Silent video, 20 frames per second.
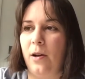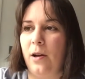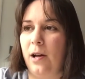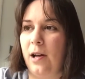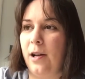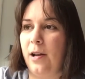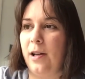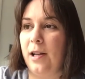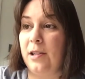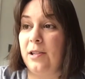
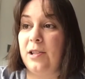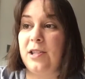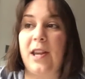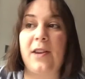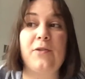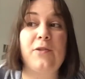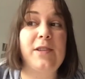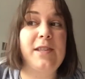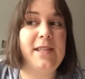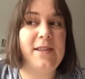
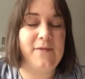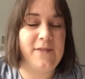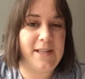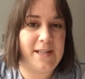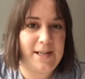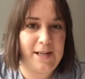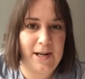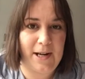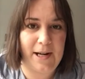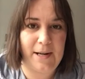
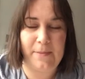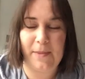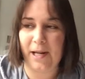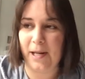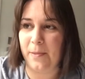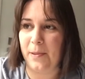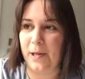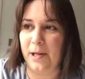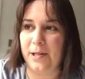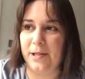£179, beg
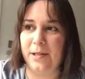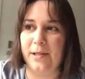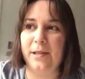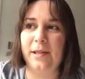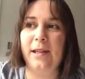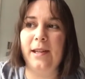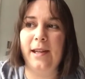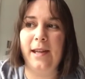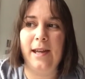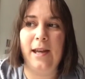your pardon,
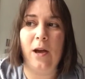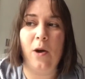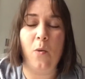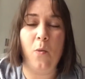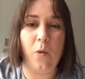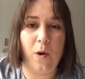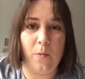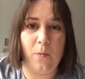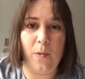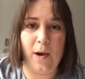
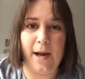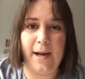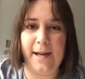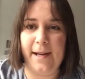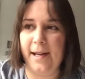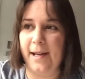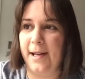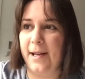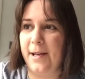one way.